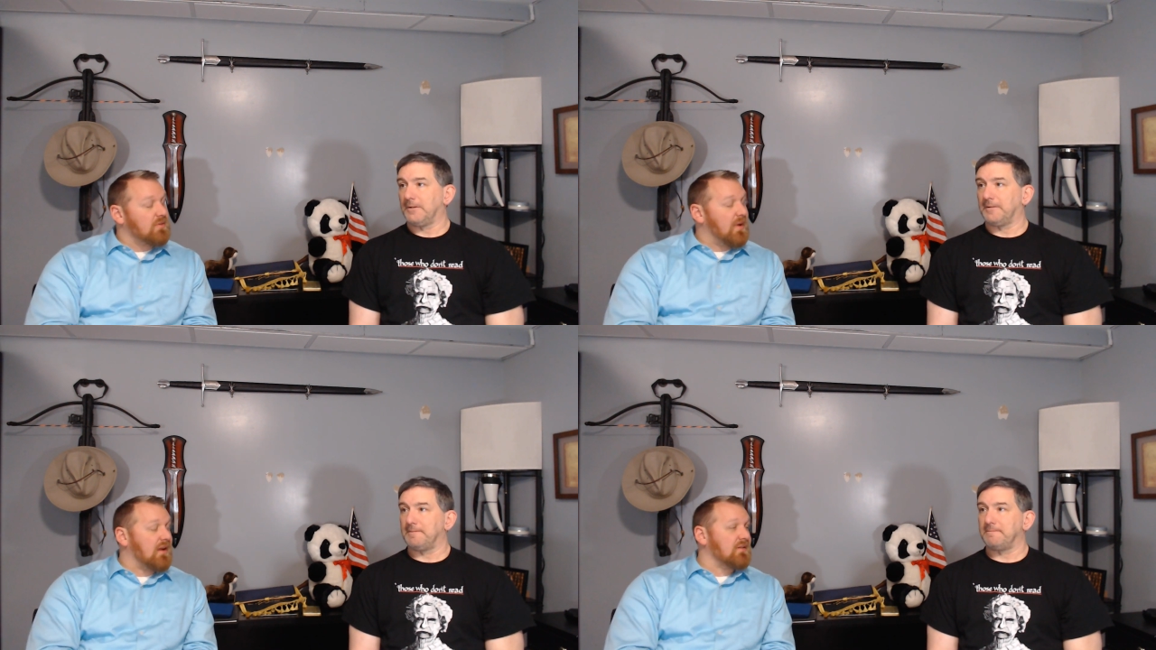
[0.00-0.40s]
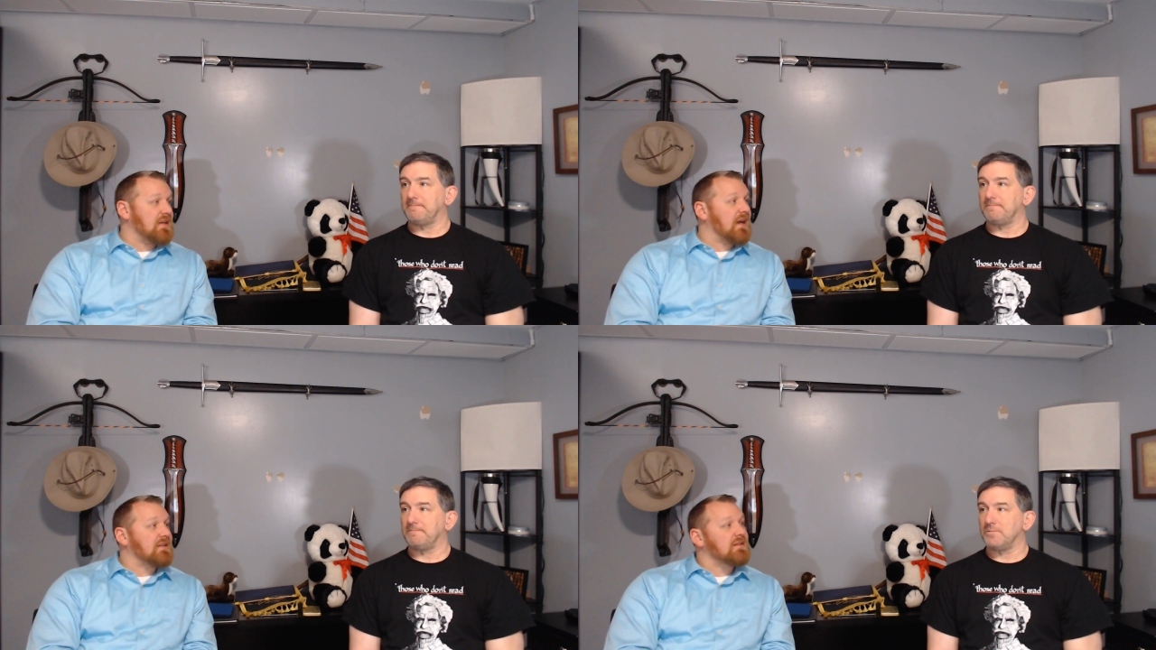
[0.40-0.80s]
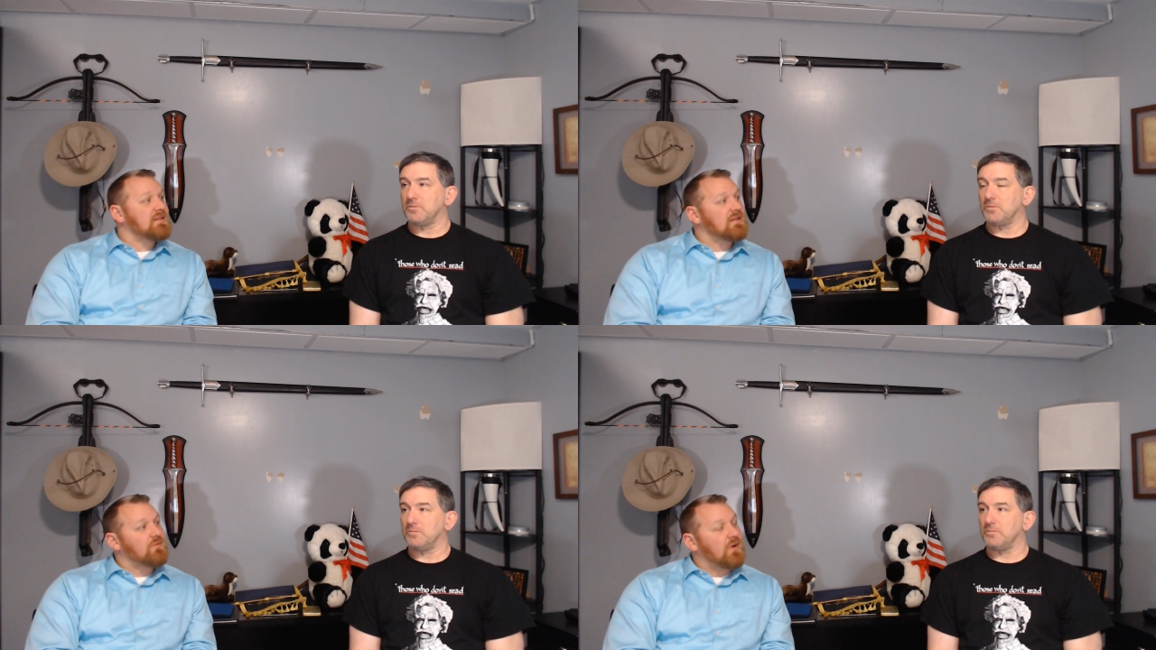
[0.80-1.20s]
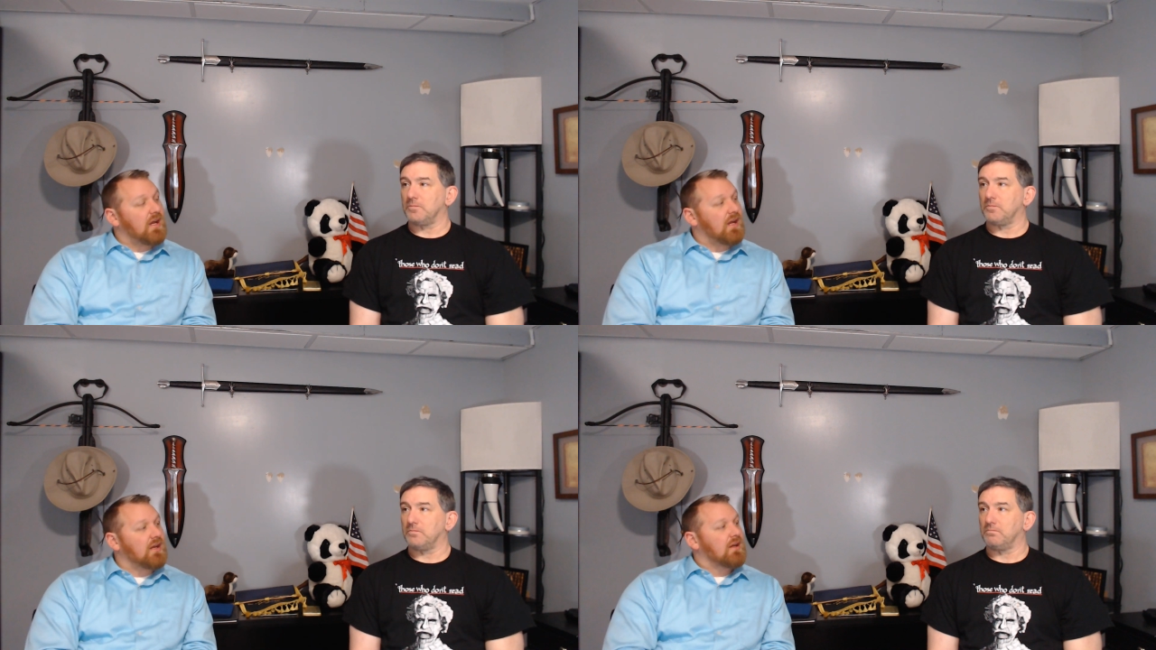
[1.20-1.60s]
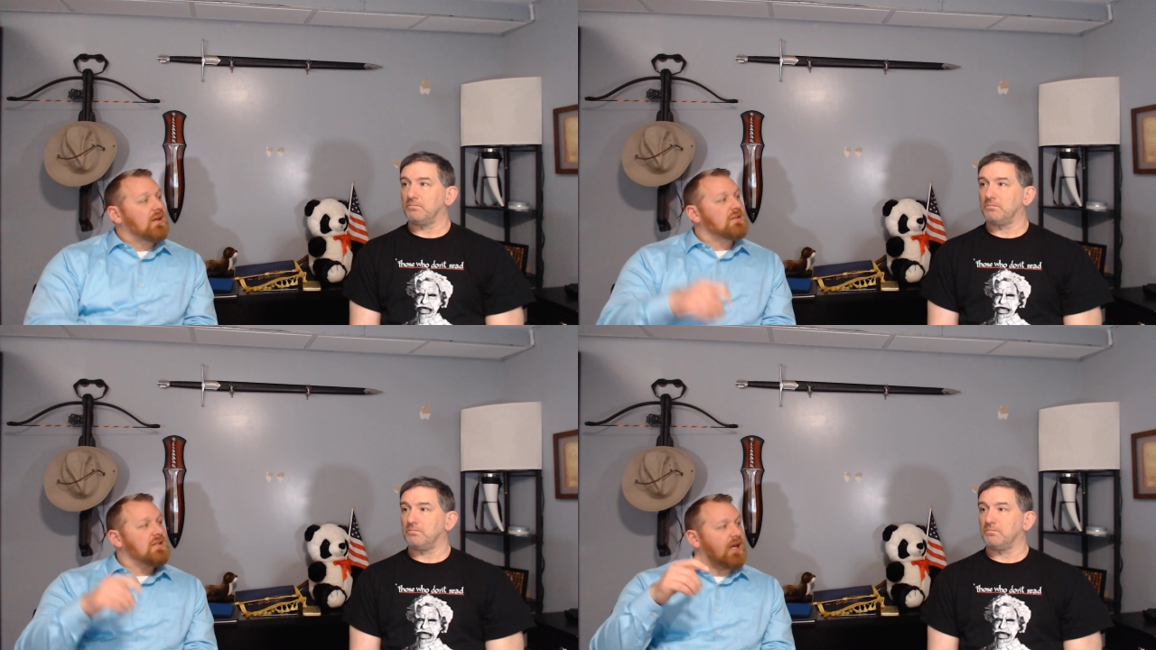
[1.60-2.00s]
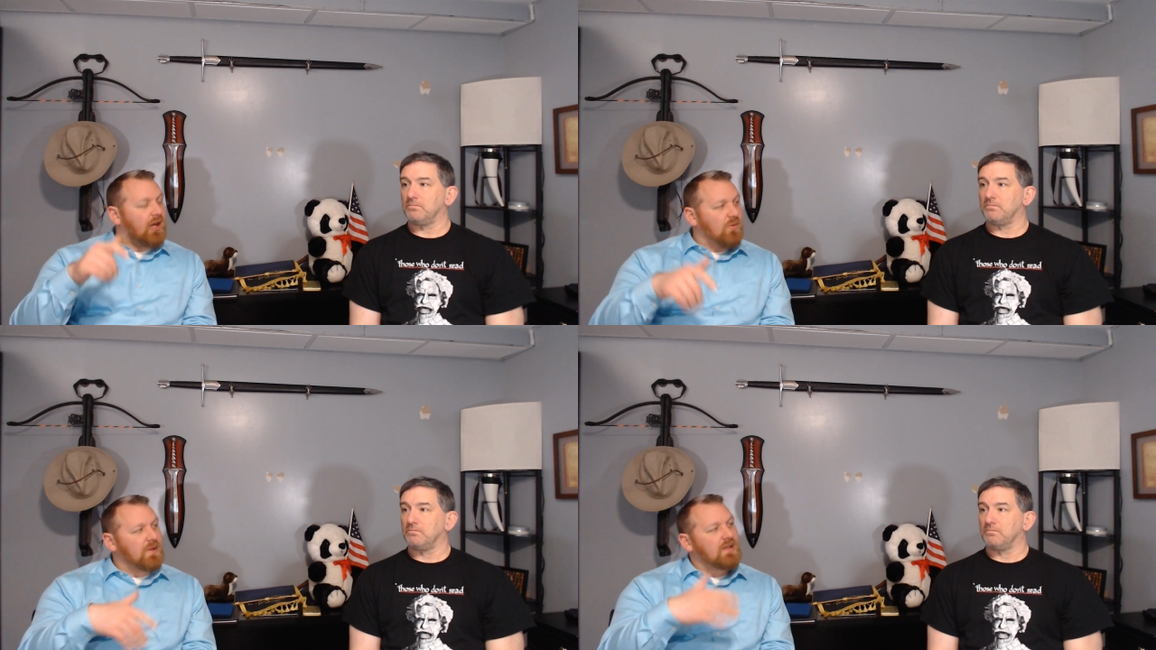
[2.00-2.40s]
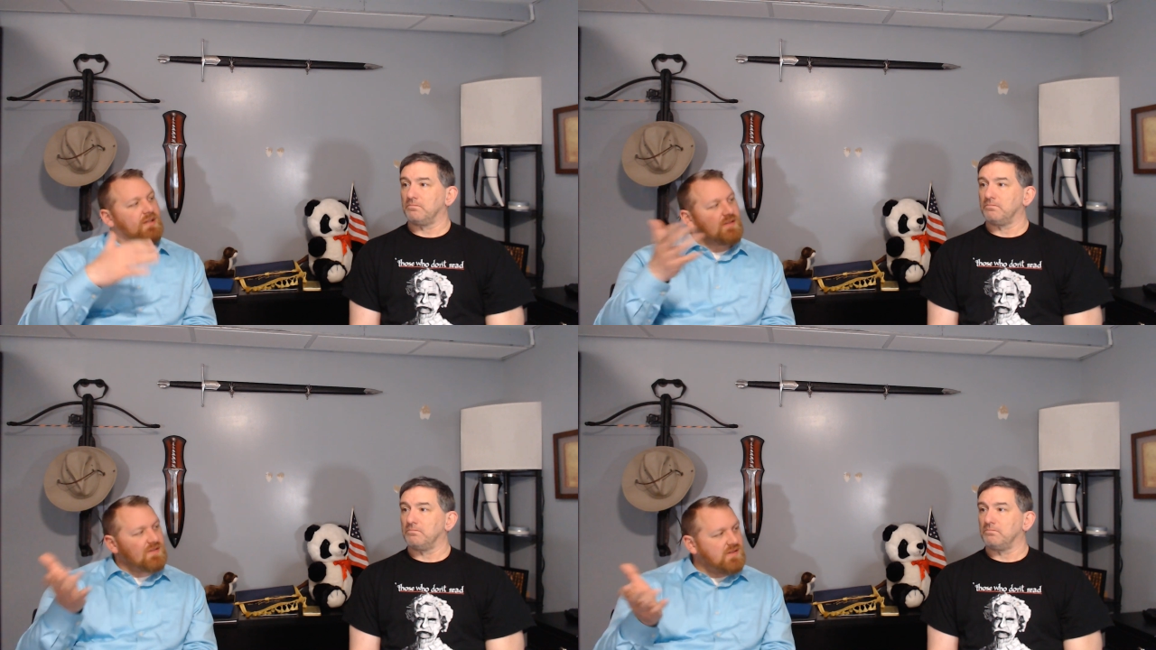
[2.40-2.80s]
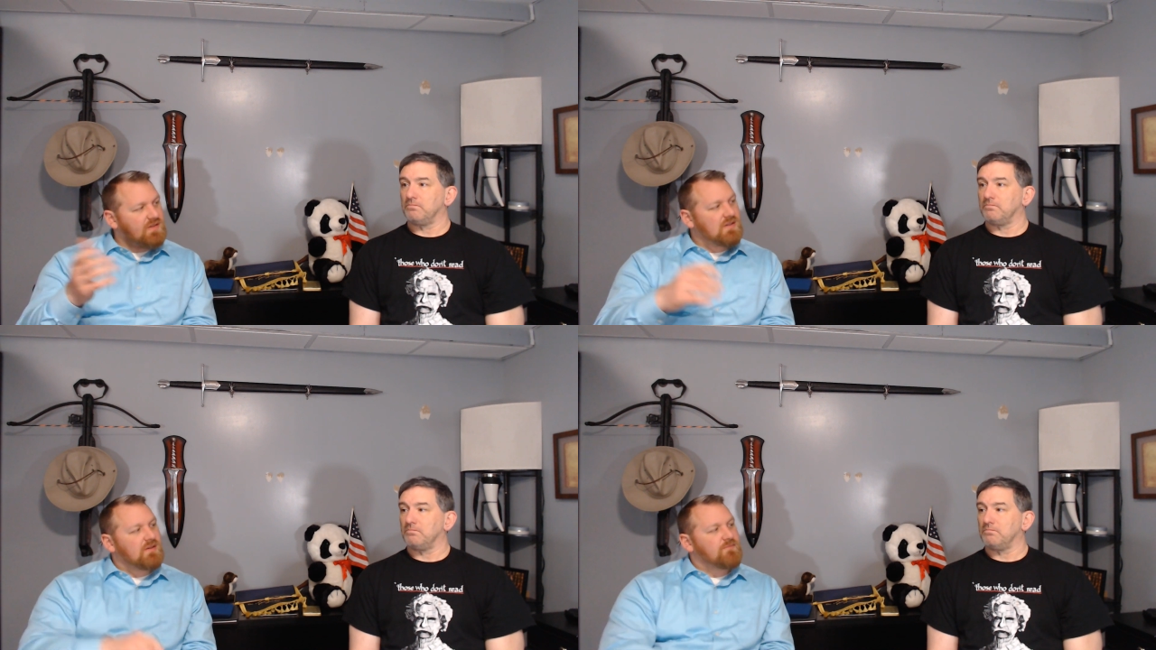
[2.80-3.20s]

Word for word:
Speaker 1: battle tactics in a way to help his